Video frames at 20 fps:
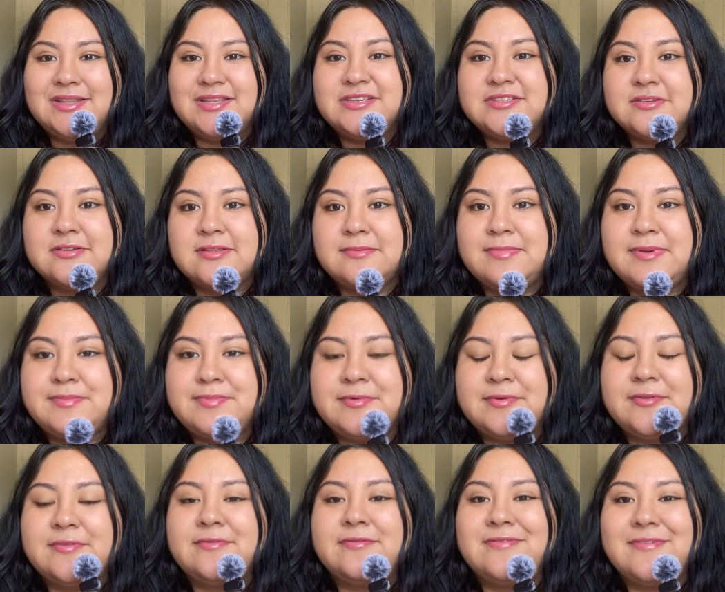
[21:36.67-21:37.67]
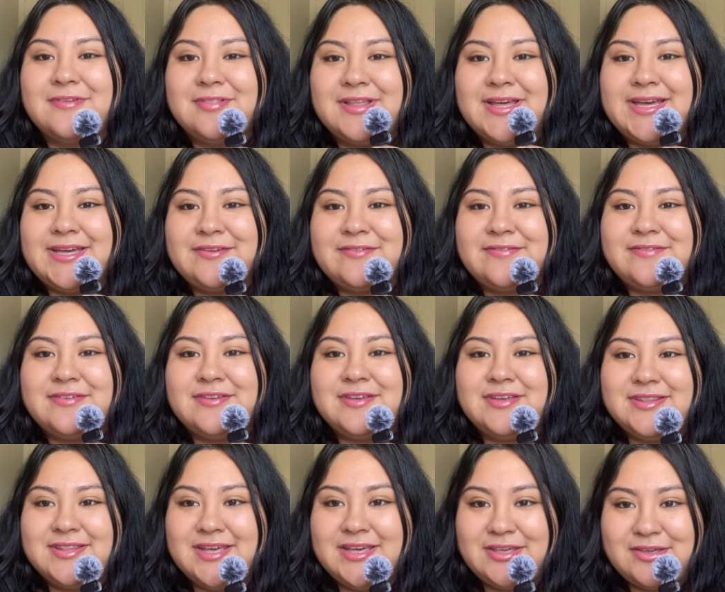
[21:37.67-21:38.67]
these are the people for life
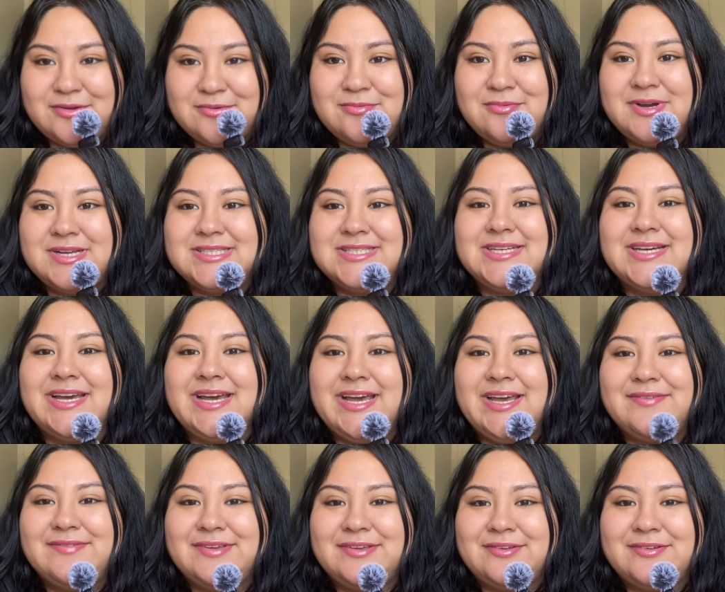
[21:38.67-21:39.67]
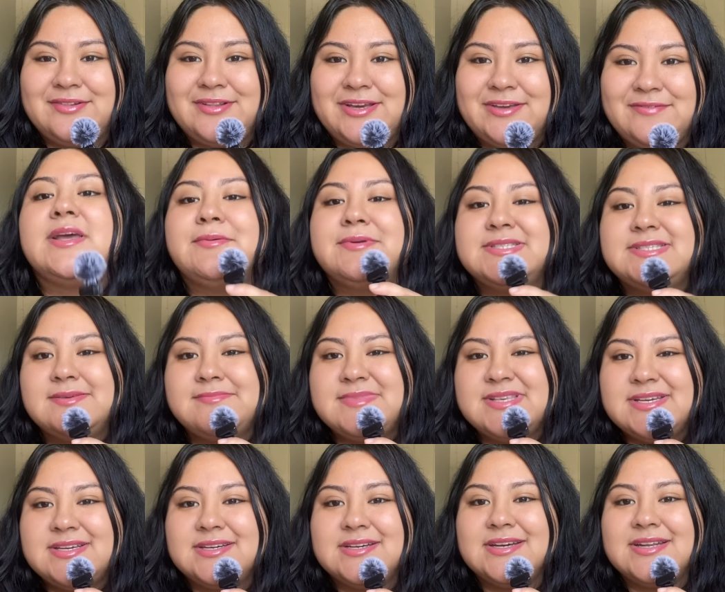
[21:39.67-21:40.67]
that you want to have in your life. And when
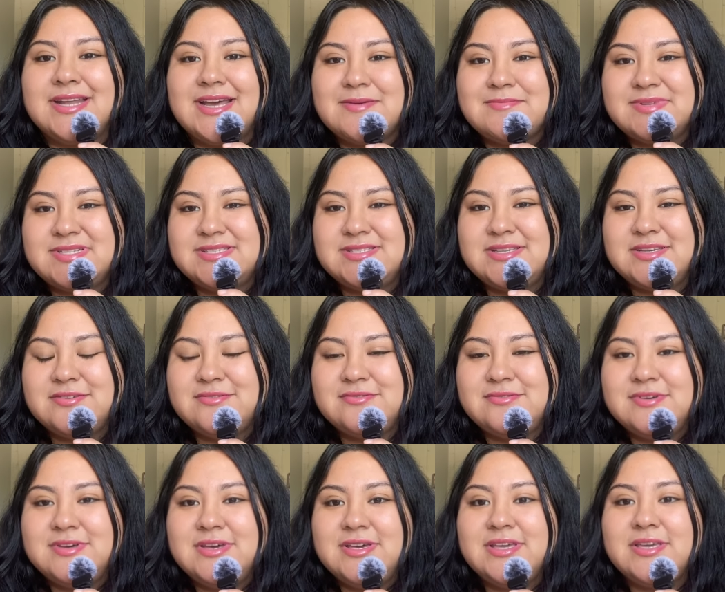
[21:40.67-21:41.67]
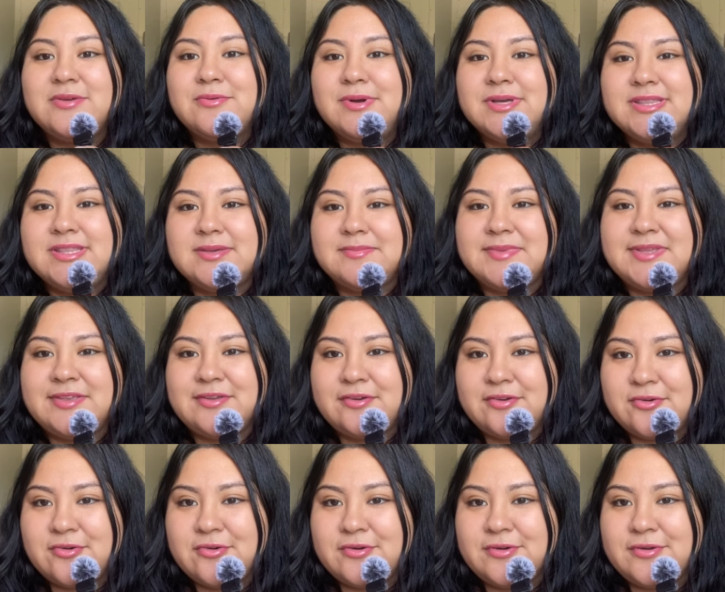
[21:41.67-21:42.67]
something good happens to you, you want them in your
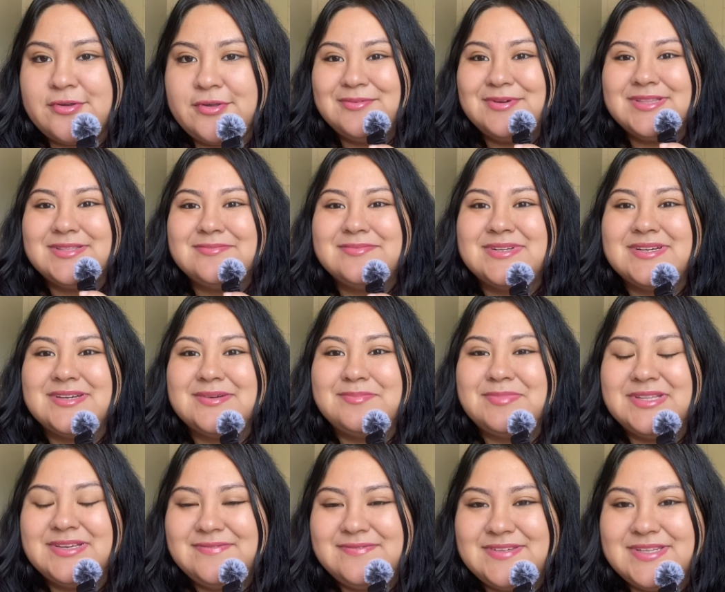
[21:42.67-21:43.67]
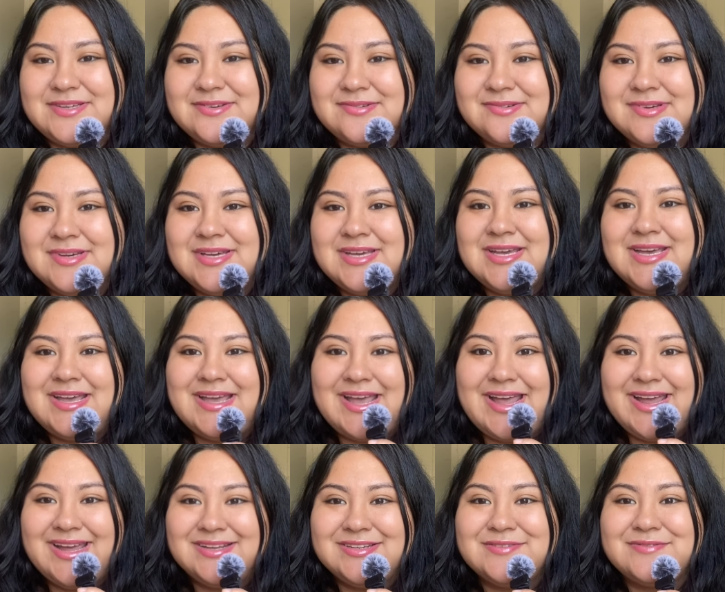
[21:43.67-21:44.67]
corner. You want them to uplift you.
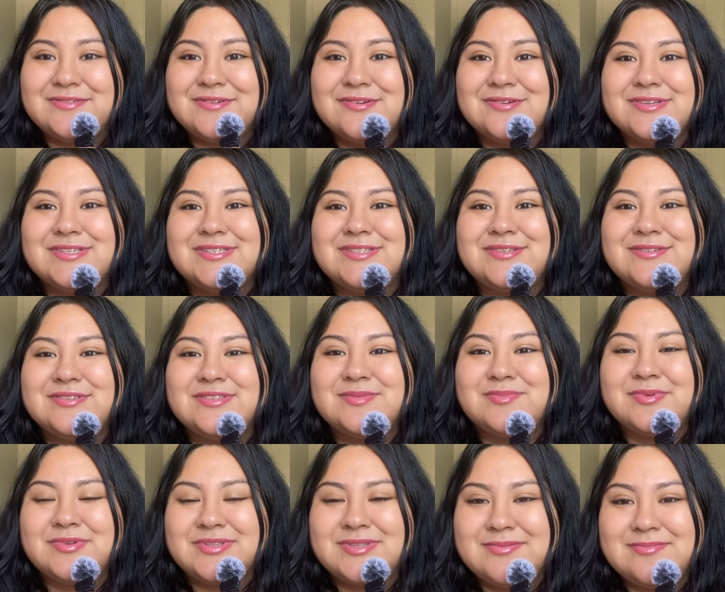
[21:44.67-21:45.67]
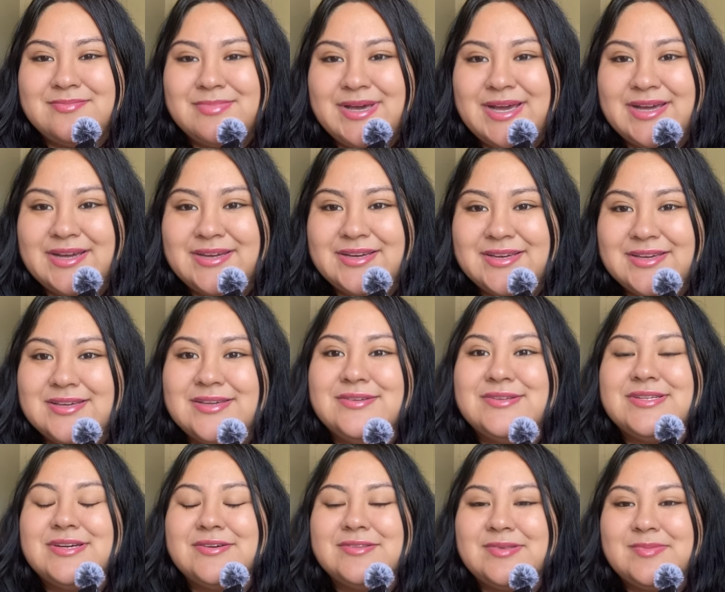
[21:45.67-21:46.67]
And of course, you support them back. You
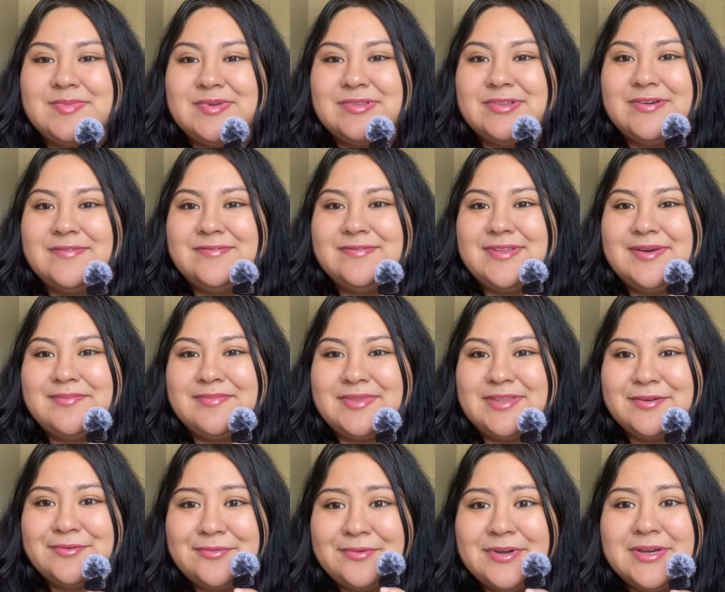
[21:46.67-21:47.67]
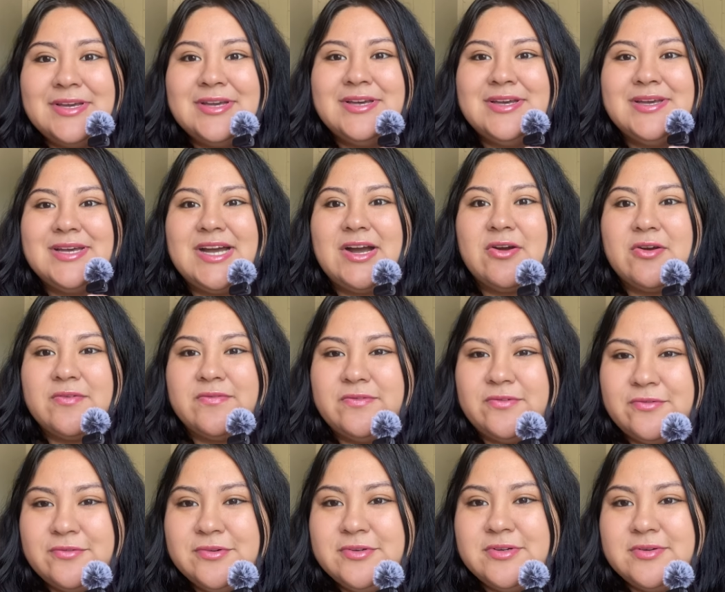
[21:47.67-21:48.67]
tell them you love them. You are
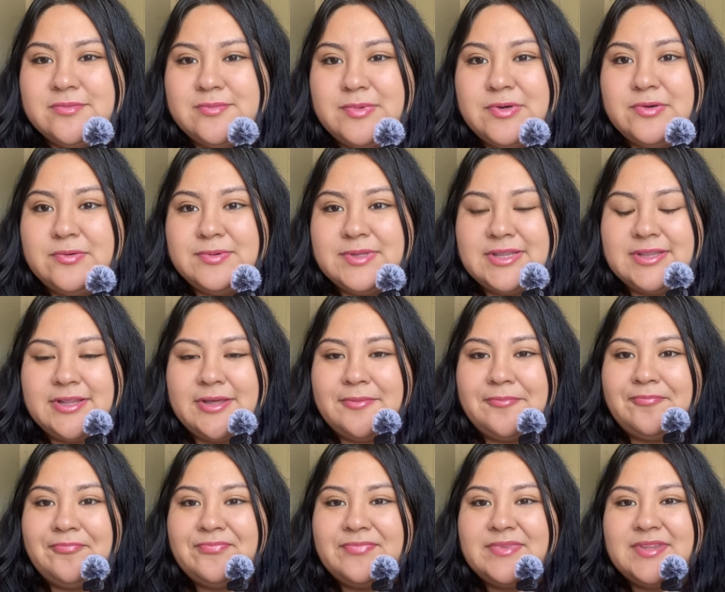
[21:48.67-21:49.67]
vulnerable with them.